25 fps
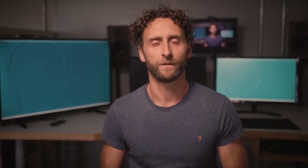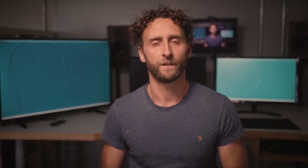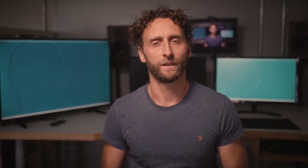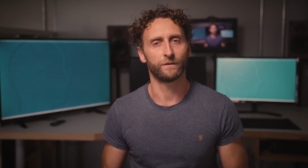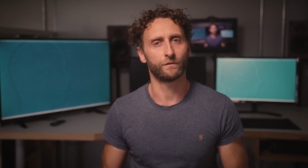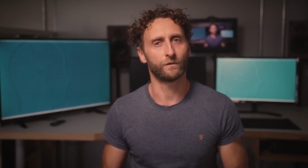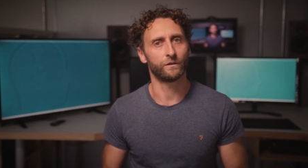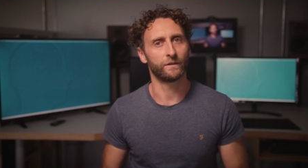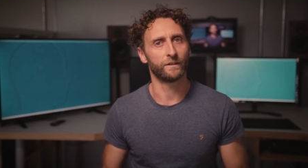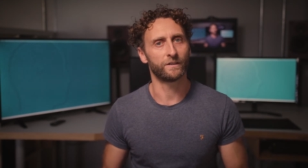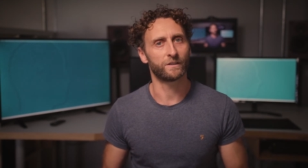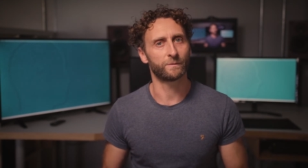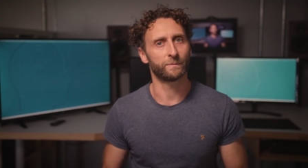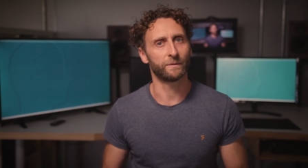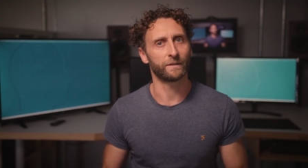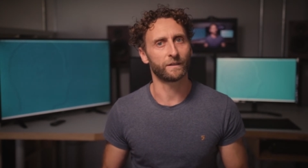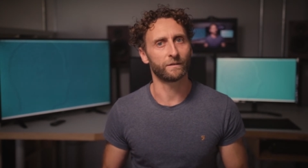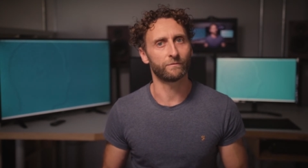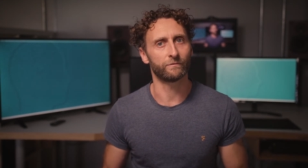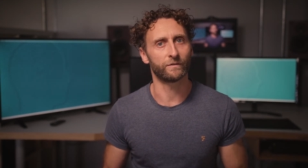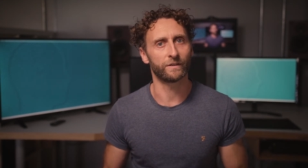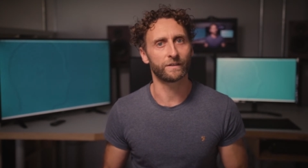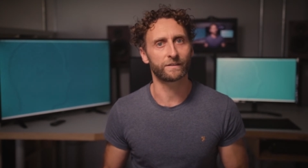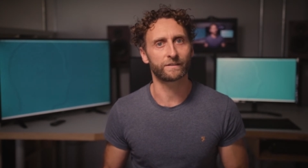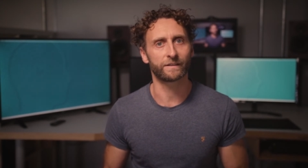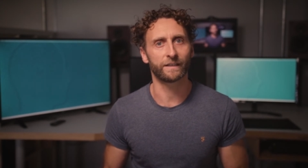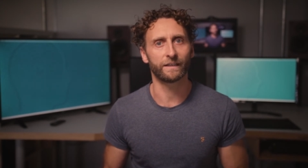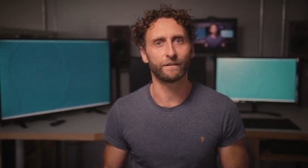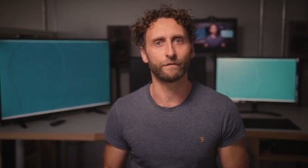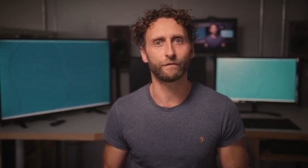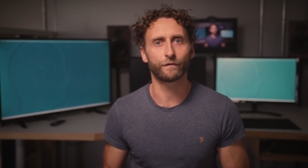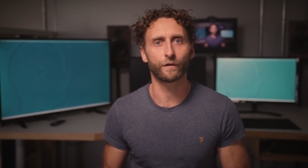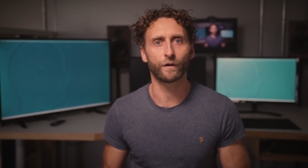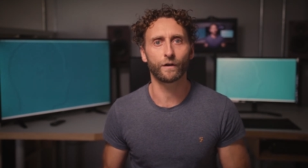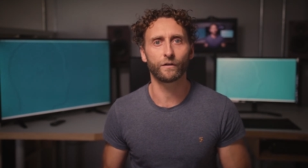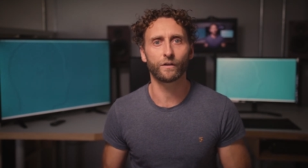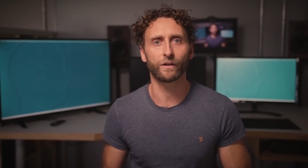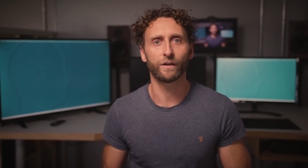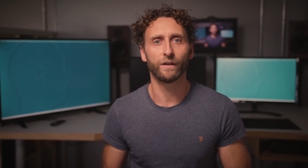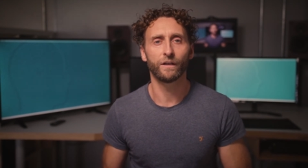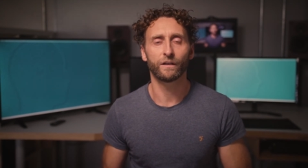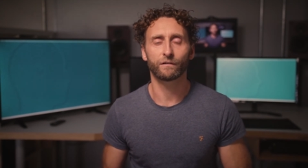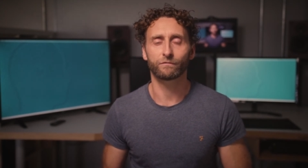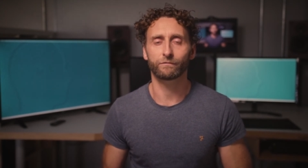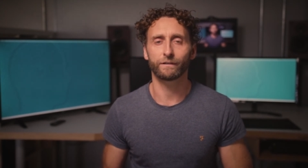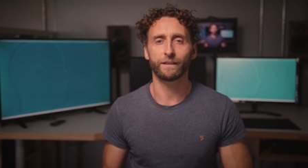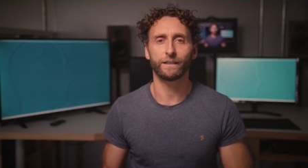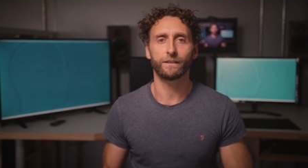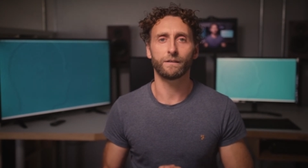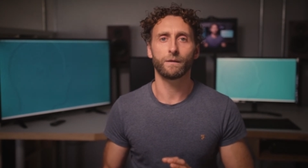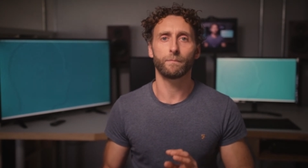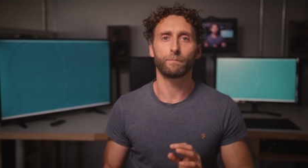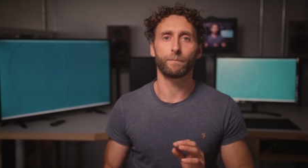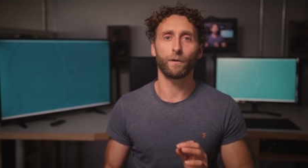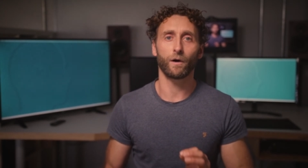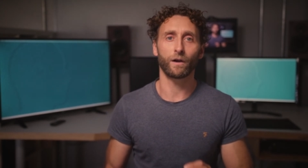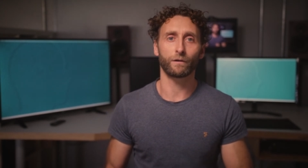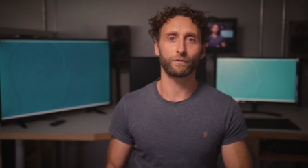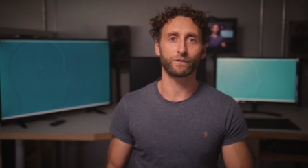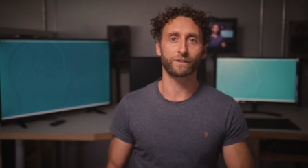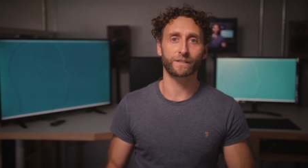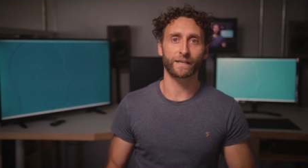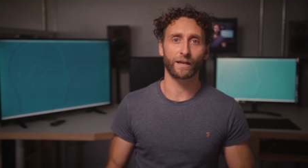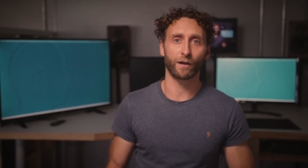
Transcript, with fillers: If you need to be convinced any further, read Byron's